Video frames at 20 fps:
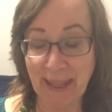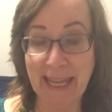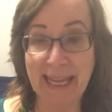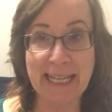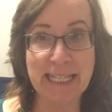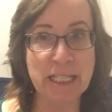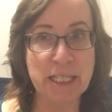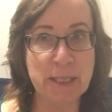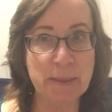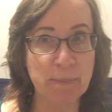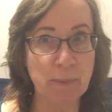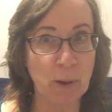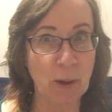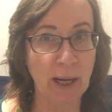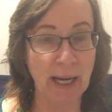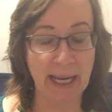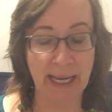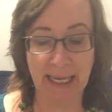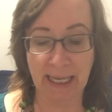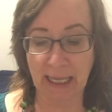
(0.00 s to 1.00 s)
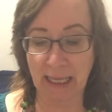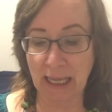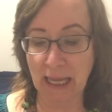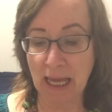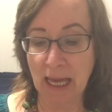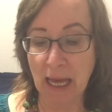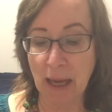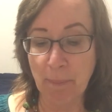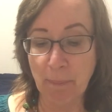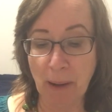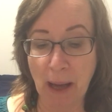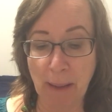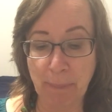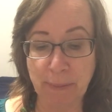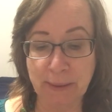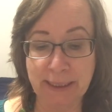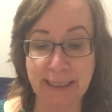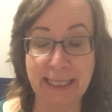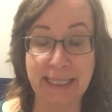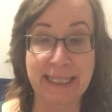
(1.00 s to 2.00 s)
In spring,
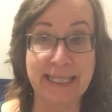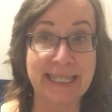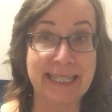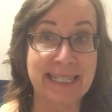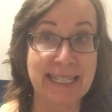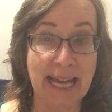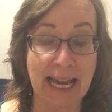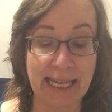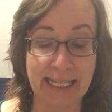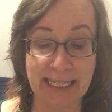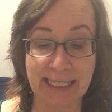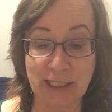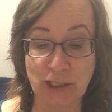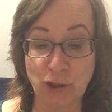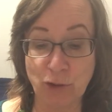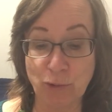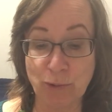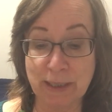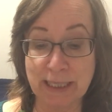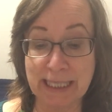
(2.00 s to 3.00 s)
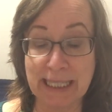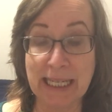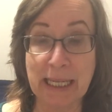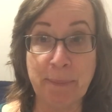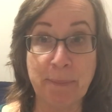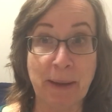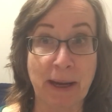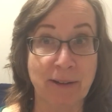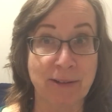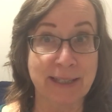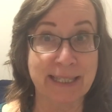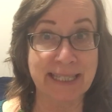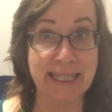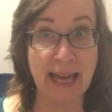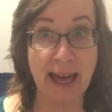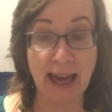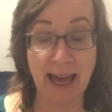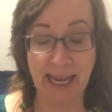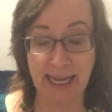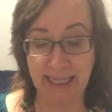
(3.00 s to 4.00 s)
Poppleton decided to sleep
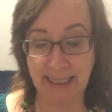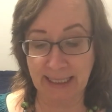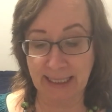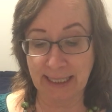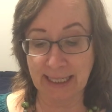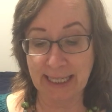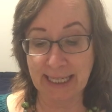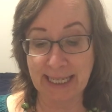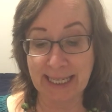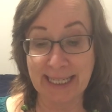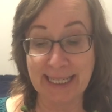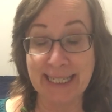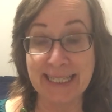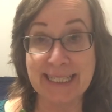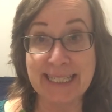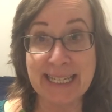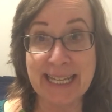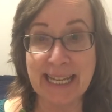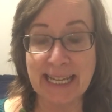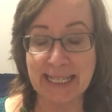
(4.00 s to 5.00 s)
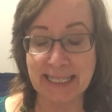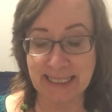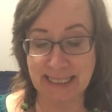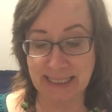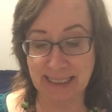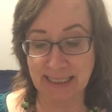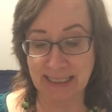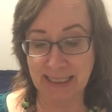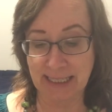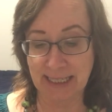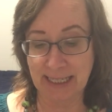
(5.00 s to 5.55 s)
outside in a tent.